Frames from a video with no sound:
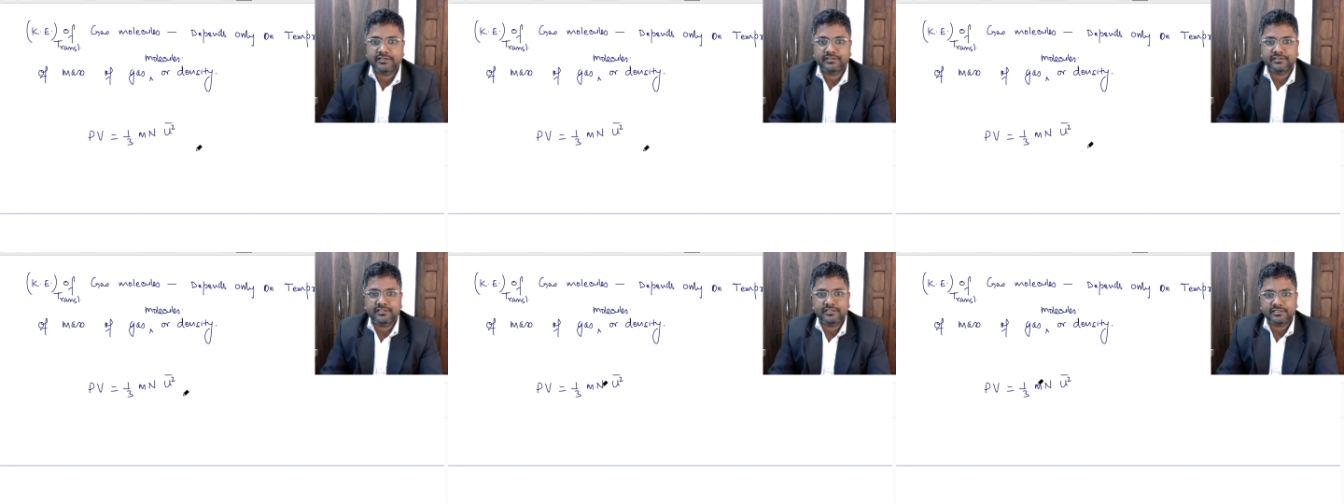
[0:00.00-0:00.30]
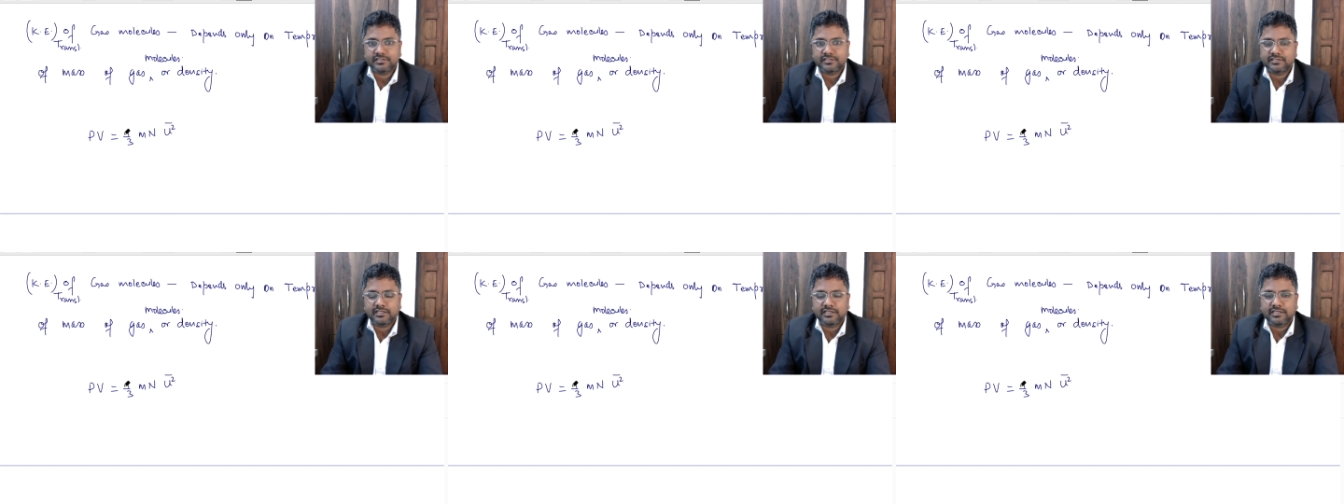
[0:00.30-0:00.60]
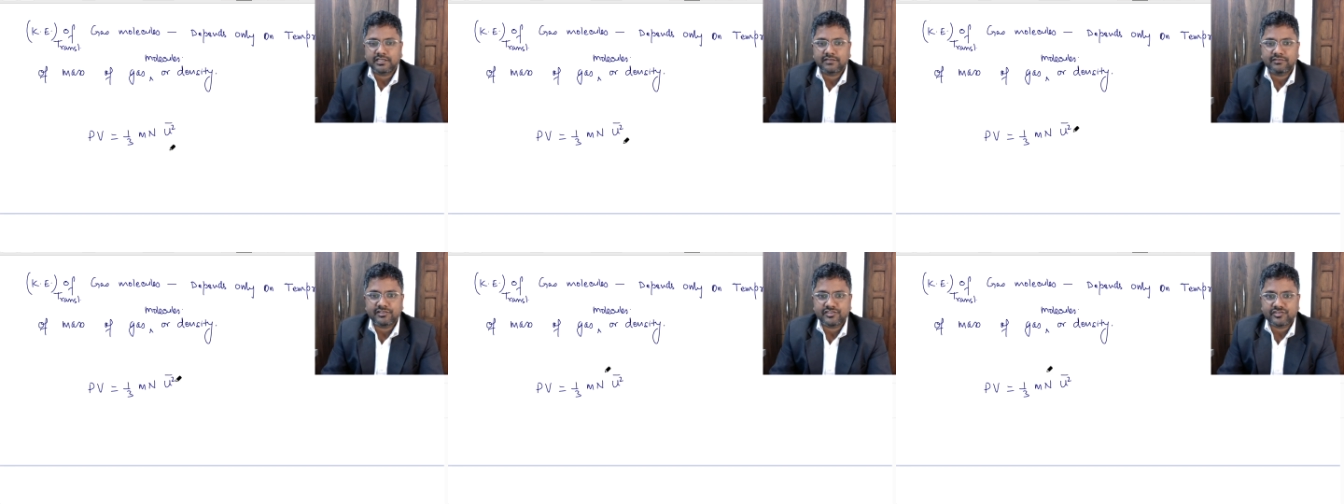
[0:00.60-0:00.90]
This is the
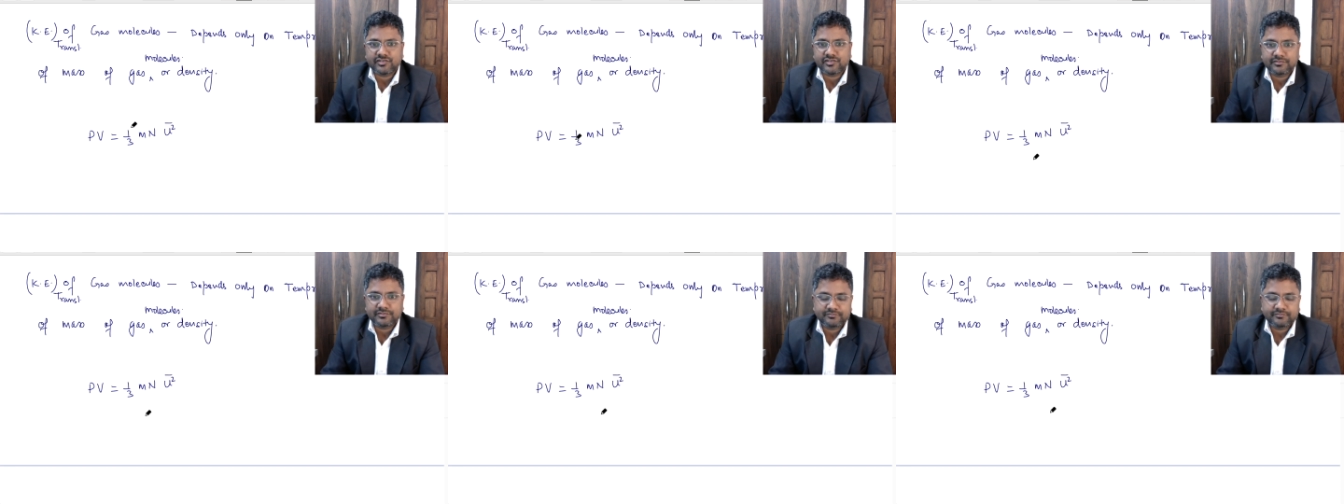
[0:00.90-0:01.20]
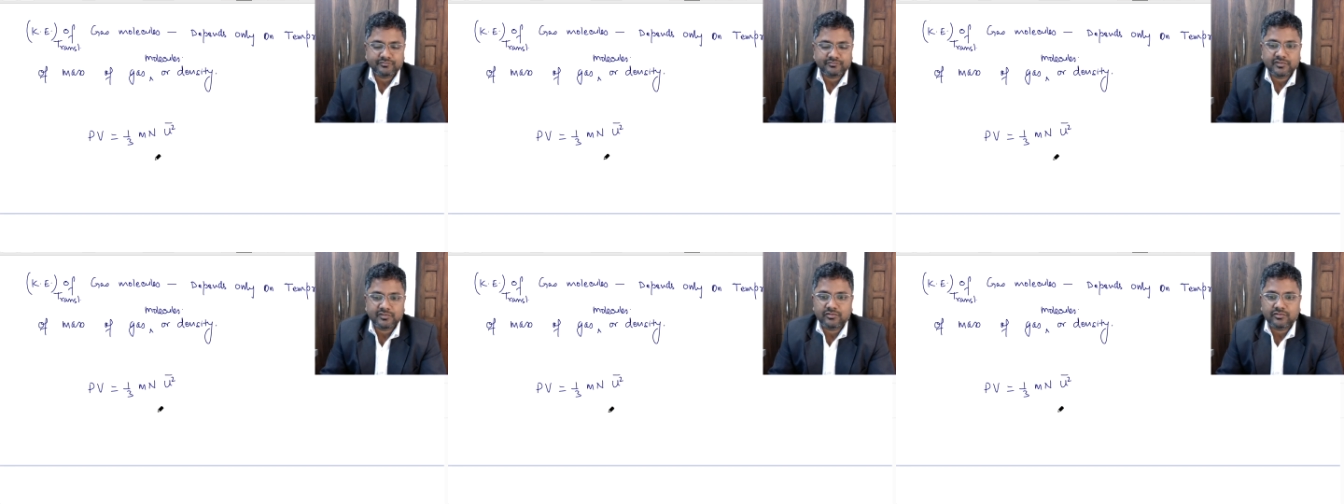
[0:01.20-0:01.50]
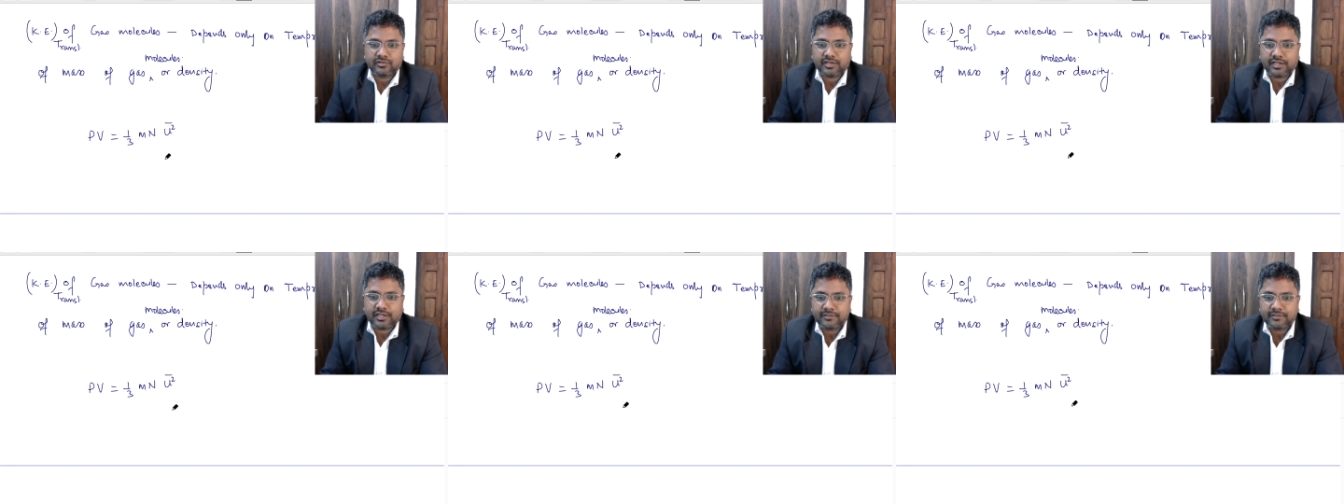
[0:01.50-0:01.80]
equation,
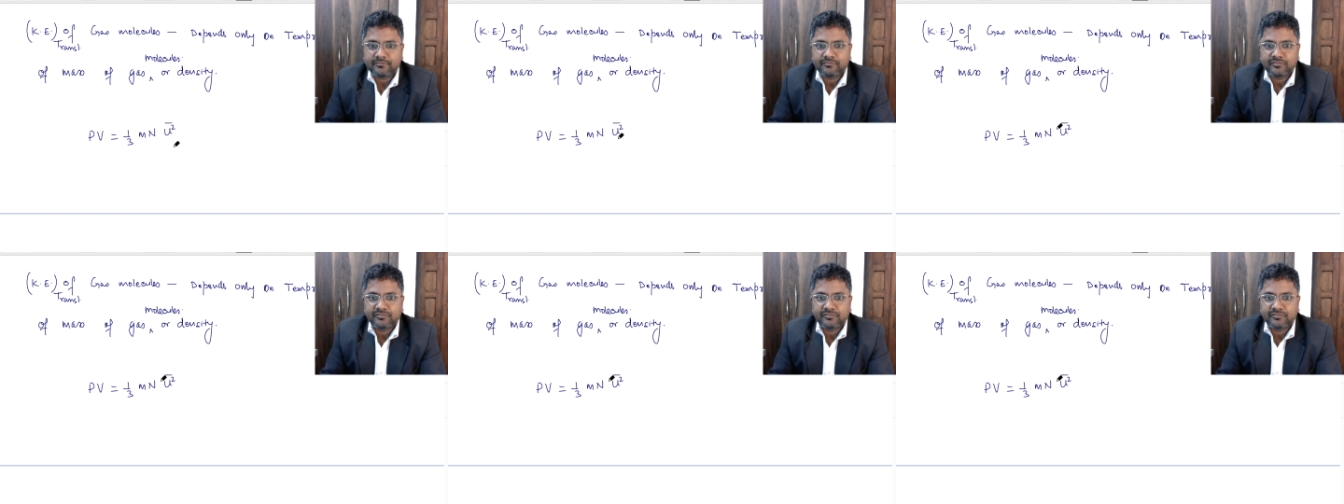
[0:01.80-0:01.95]
okay?